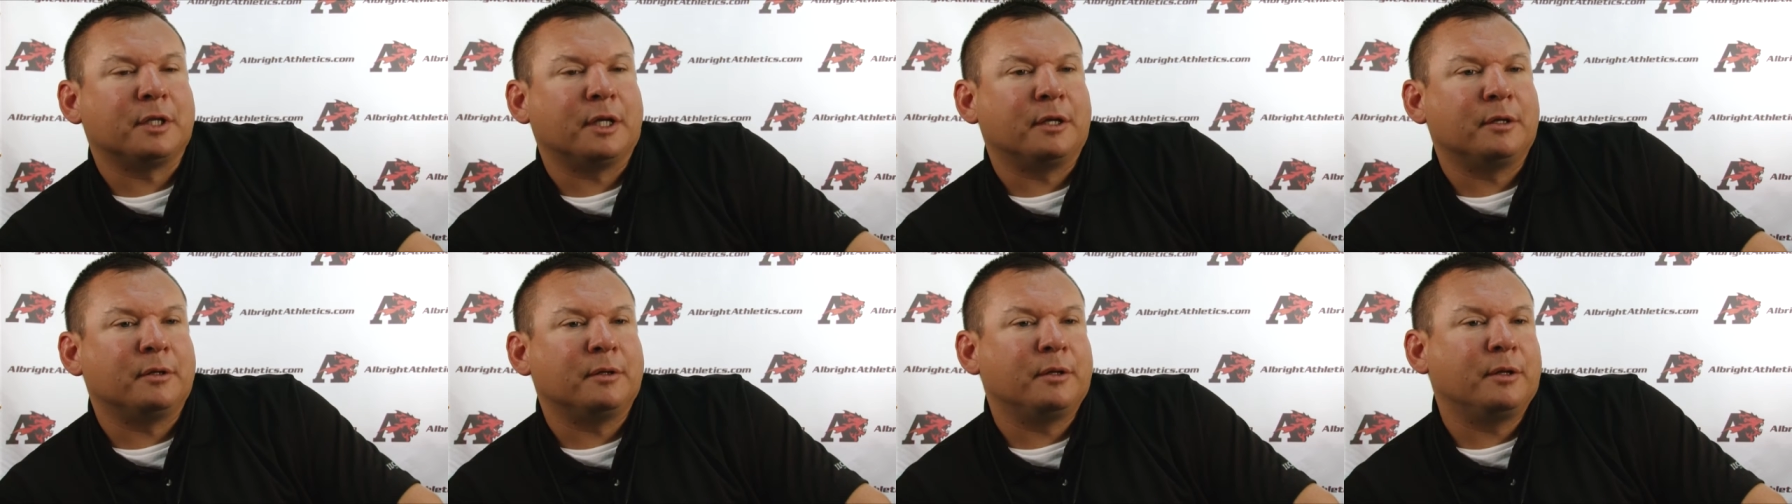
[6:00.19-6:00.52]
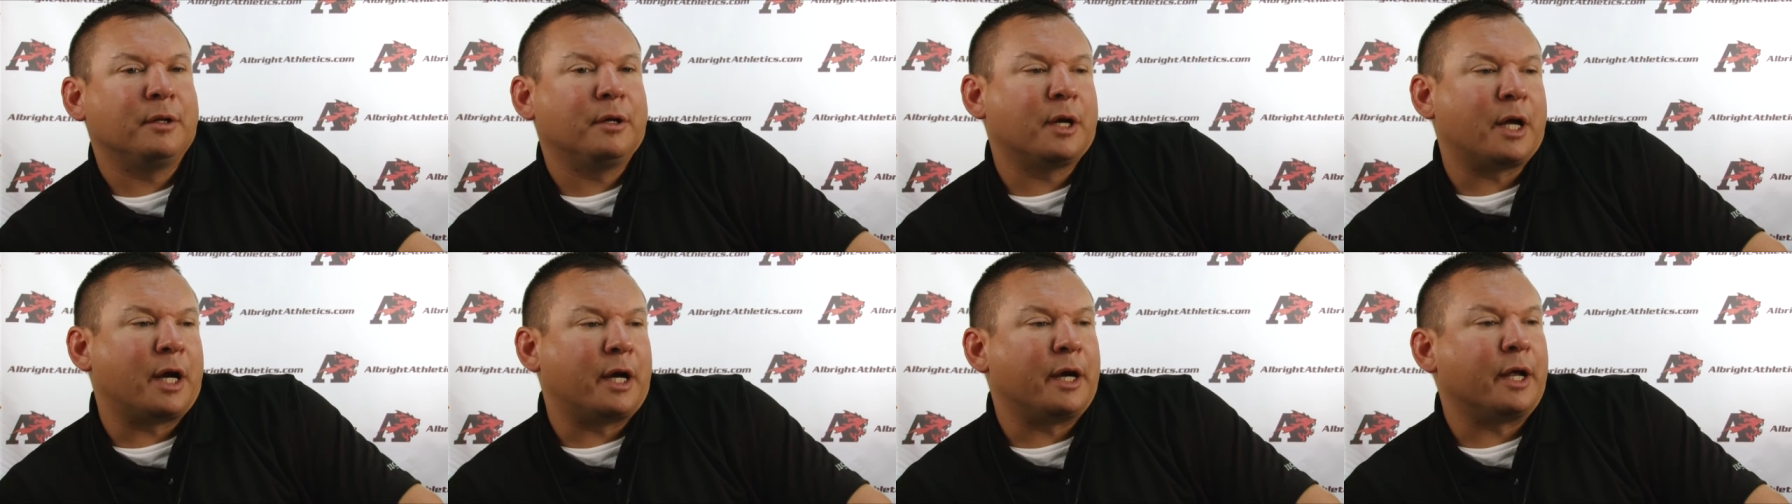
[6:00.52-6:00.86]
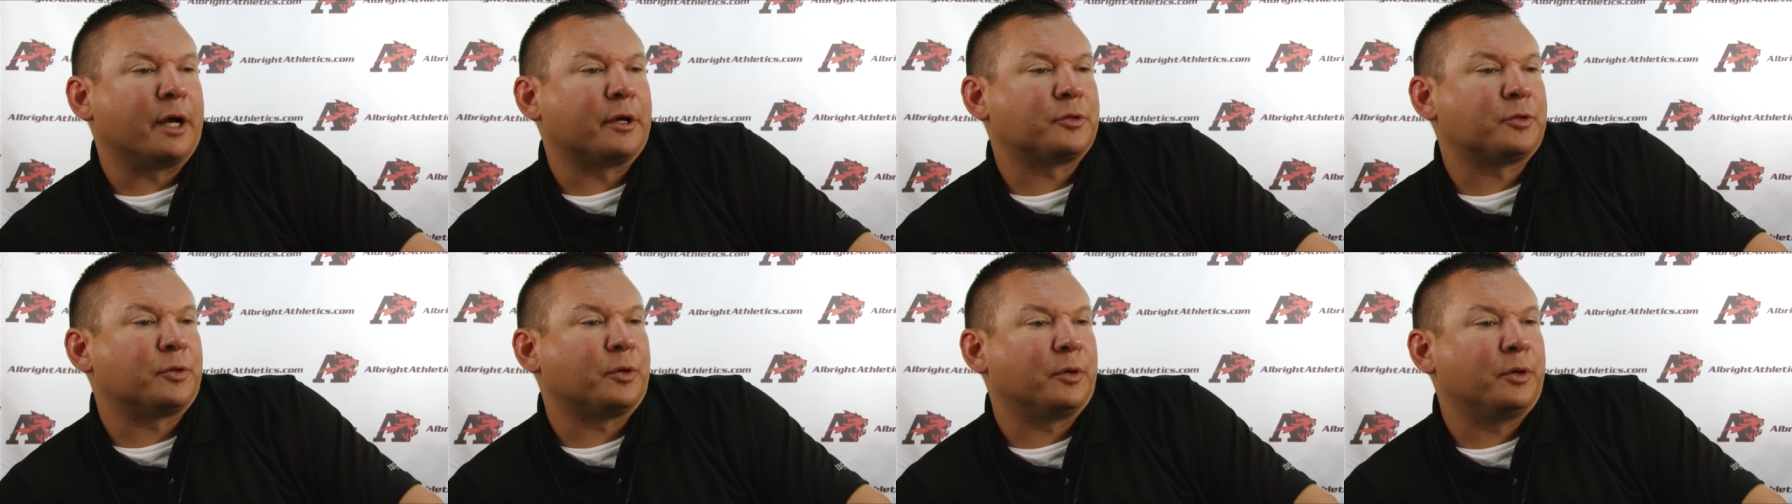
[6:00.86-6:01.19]
then you got
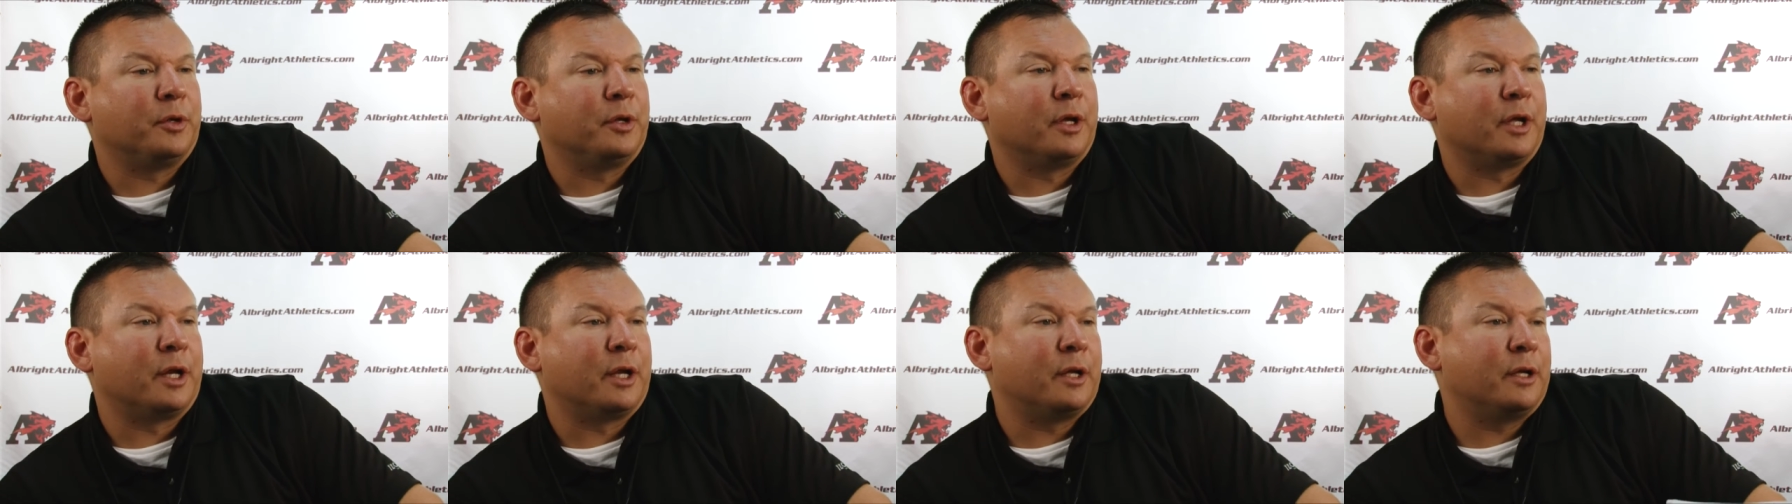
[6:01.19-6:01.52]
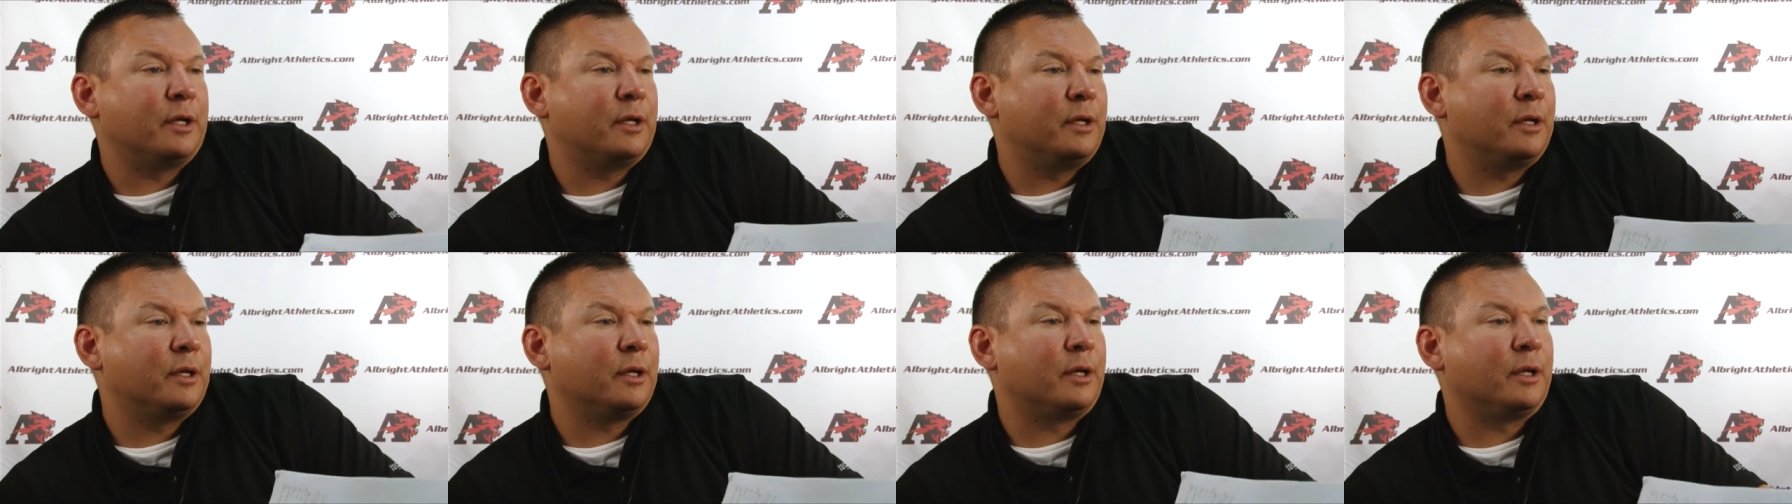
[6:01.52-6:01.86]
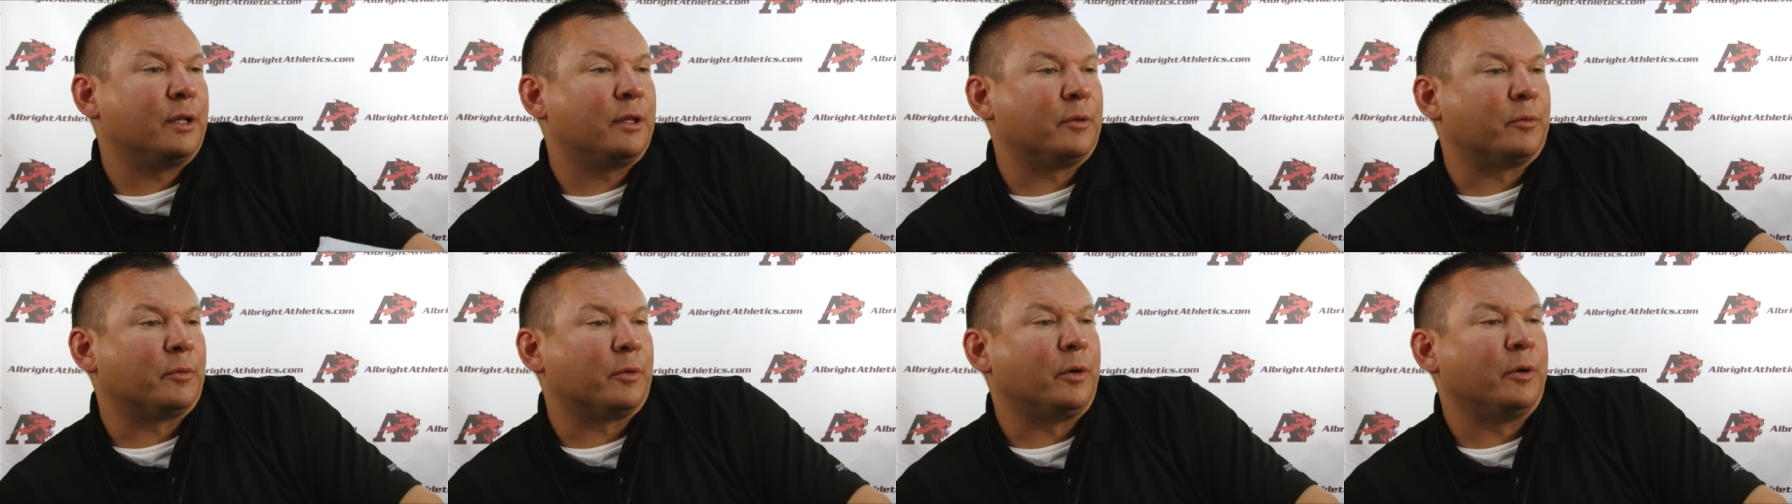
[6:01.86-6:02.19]
to get
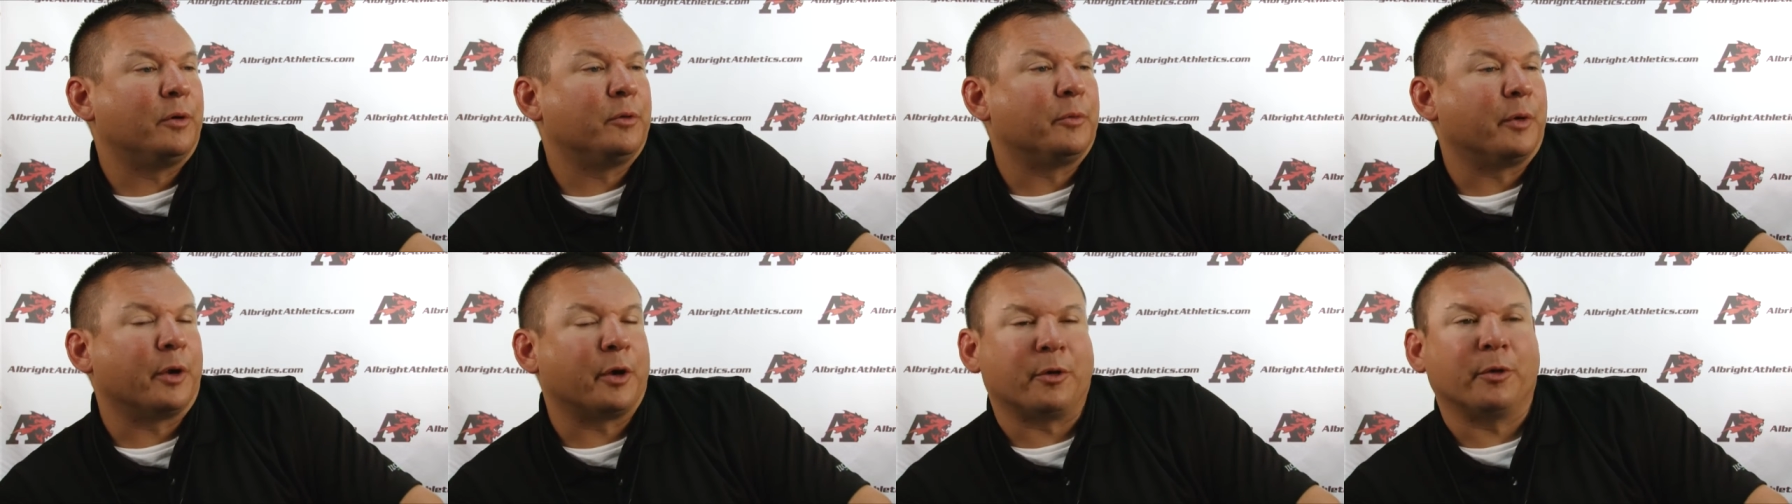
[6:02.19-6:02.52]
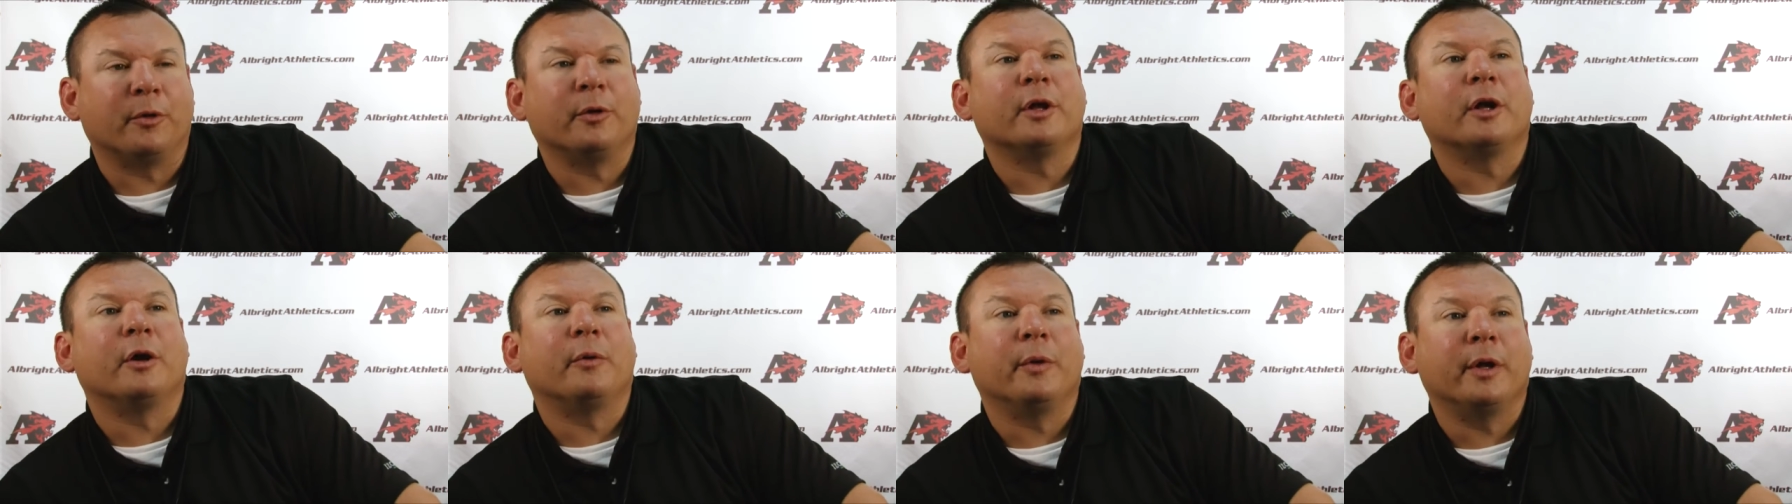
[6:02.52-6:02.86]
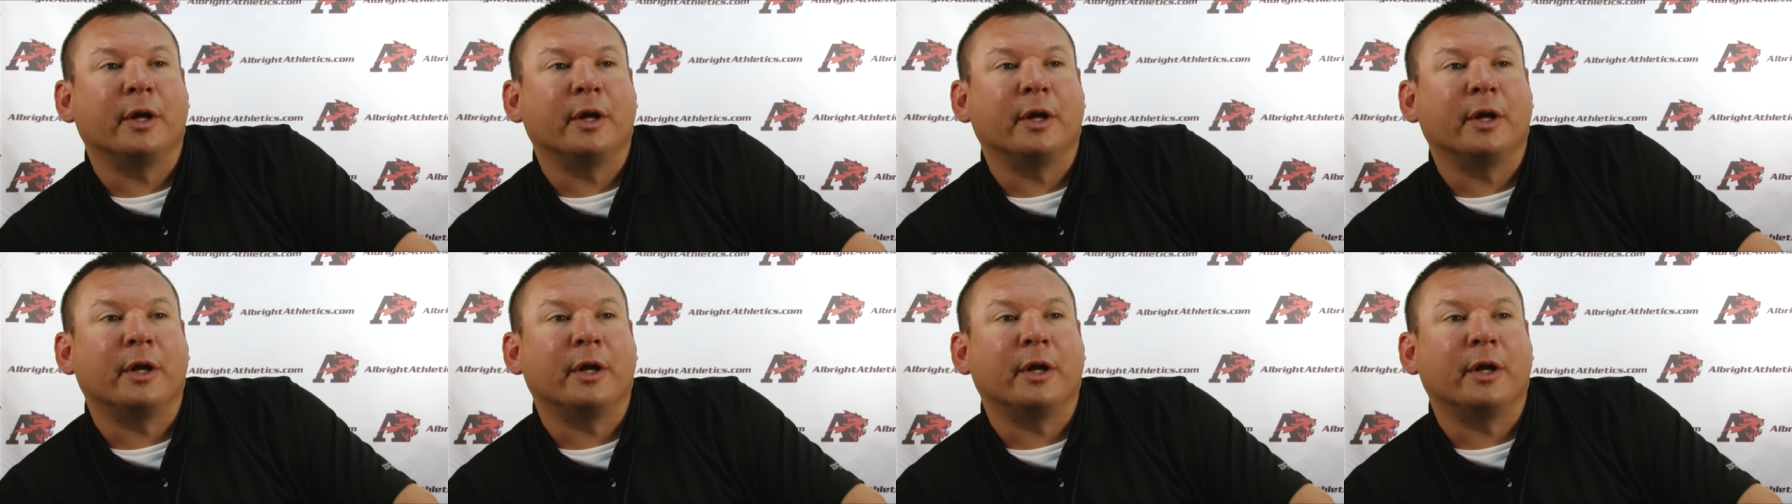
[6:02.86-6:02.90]
on the road recruiting a